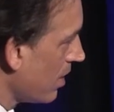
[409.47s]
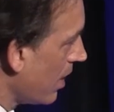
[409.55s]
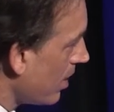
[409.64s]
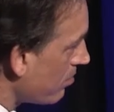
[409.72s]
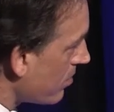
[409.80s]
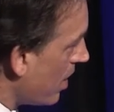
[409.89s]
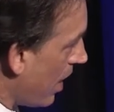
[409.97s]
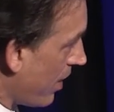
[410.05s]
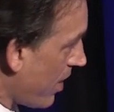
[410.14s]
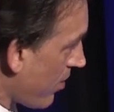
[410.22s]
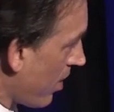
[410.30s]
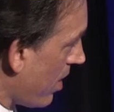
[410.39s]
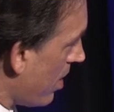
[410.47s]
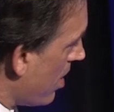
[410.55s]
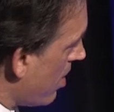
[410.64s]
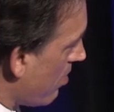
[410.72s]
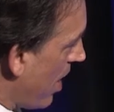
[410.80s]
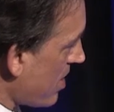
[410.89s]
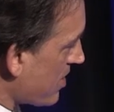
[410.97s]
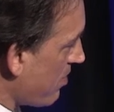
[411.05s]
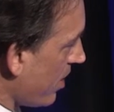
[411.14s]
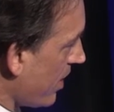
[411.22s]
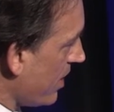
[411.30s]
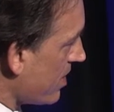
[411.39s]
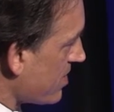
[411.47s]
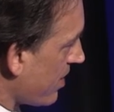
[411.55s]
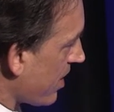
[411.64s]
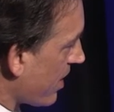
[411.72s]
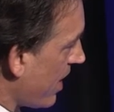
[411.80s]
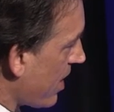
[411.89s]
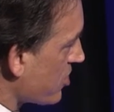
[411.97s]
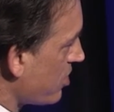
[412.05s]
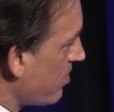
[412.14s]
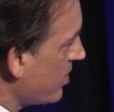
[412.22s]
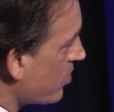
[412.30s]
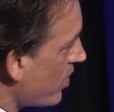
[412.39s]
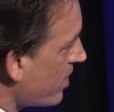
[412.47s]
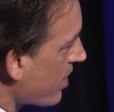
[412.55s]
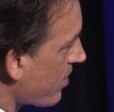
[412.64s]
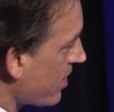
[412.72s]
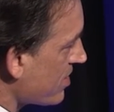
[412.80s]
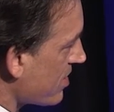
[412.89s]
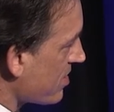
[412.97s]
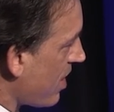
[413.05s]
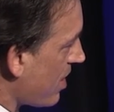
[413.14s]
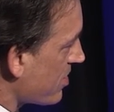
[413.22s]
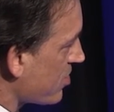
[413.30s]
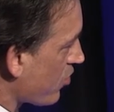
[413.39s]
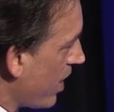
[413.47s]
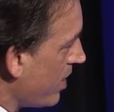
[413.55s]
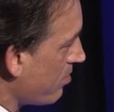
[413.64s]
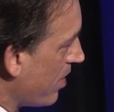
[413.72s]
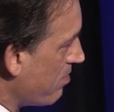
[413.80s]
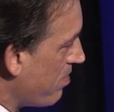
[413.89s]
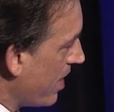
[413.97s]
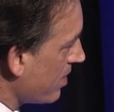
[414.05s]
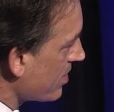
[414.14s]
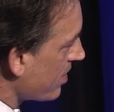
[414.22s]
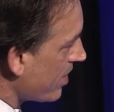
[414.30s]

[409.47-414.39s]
Um, another possibility is that the connection between the things is not straight but bent,